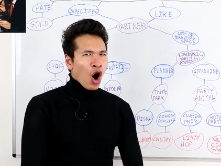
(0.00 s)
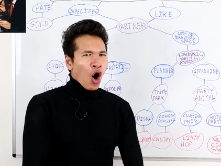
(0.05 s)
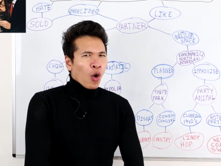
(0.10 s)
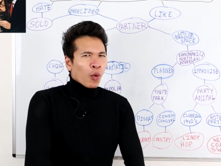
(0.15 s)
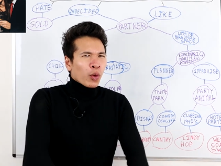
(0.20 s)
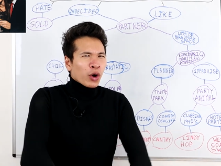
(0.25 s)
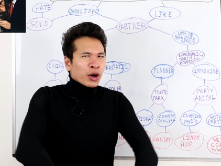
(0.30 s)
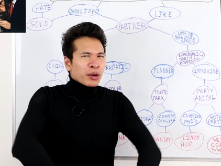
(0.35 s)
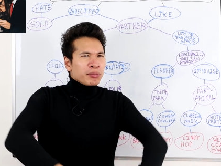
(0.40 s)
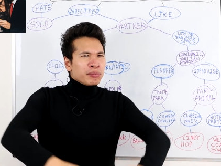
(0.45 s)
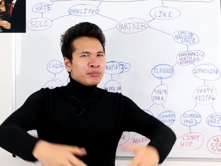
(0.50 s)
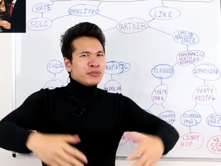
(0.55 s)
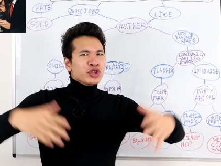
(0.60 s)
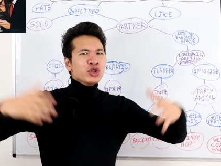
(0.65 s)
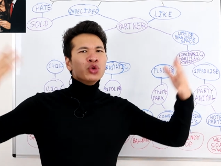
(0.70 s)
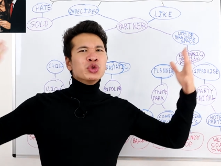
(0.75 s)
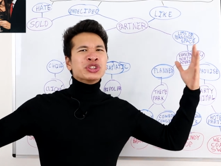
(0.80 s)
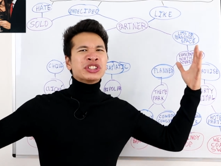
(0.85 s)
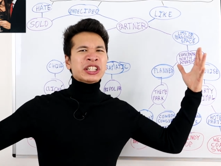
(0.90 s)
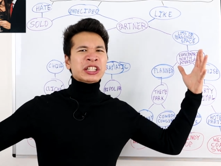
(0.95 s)
where
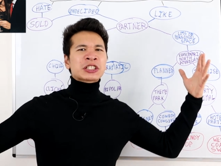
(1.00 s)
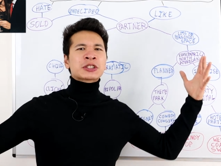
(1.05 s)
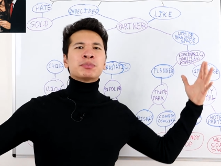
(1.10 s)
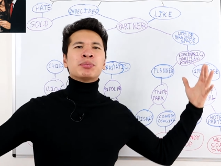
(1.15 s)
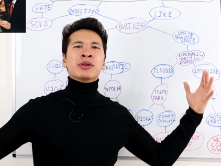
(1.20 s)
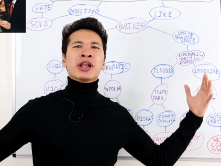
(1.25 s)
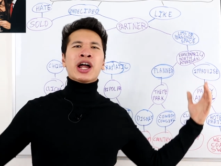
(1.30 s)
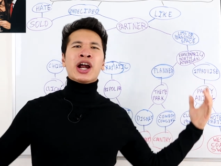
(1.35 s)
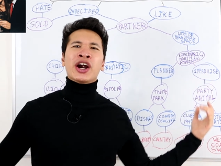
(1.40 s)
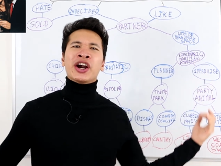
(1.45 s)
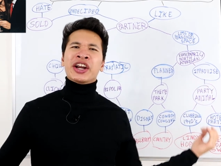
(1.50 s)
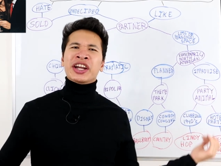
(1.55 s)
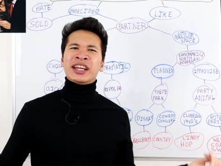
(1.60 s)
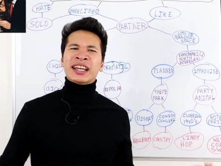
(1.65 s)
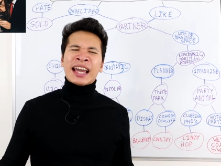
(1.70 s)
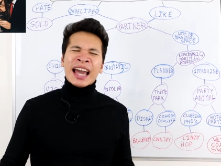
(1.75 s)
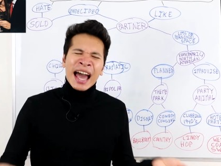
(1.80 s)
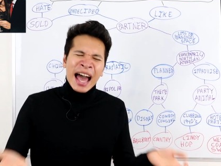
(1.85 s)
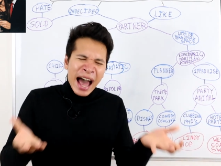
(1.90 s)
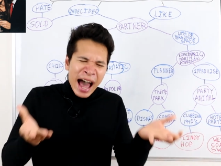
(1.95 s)
music's blaring,
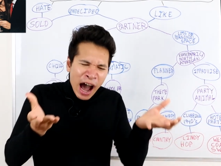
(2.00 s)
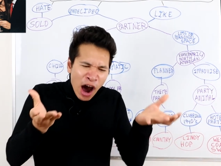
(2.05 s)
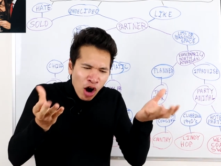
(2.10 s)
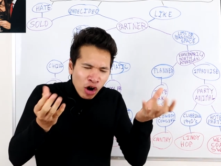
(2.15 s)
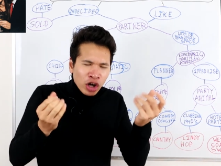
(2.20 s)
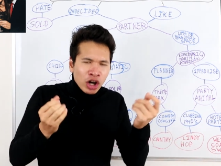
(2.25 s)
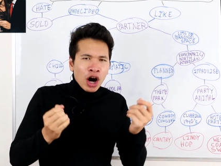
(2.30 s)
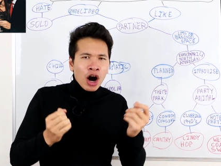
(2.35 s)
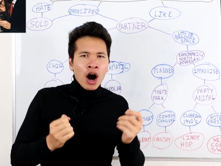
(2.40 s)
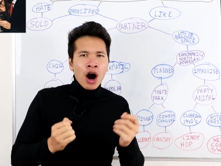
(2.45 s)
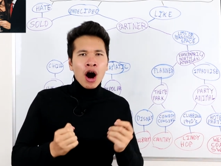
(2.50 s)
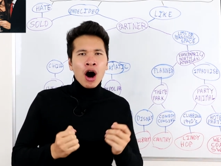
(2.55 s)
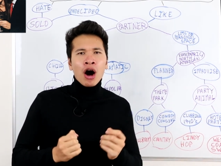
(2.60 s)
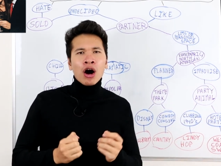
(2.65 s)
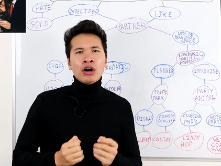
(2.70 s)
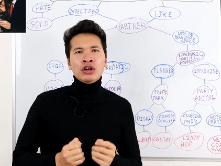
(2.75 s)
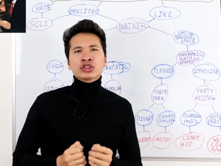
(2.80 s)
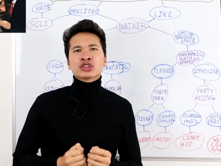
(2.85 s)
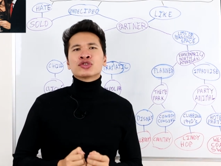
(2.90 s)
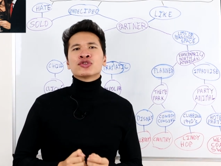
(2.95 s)

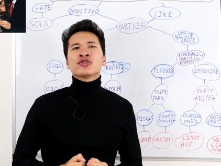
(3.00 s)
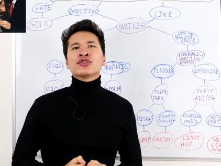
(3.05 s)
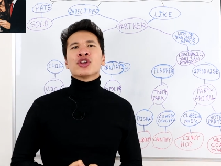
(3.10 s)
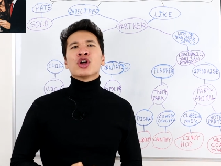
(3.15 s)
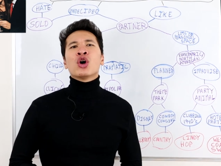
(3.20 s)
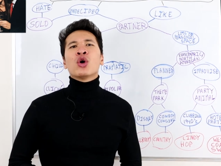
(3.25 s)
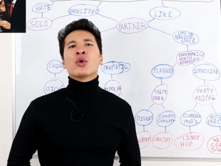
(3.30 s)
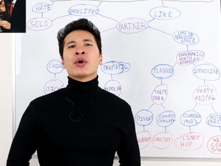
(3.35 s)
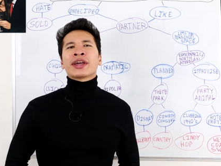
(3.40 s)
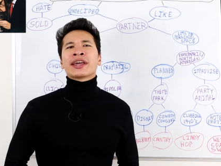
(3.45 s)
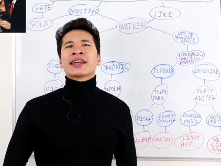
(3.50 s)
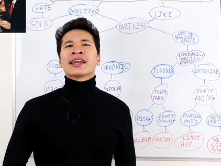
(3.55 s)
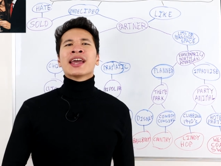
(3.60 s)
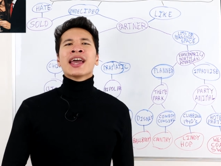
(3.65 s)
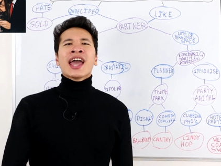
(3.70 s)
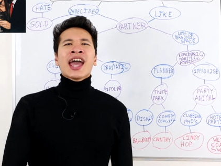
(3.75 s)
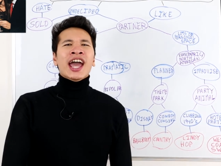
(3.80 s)
alcohol's flowing,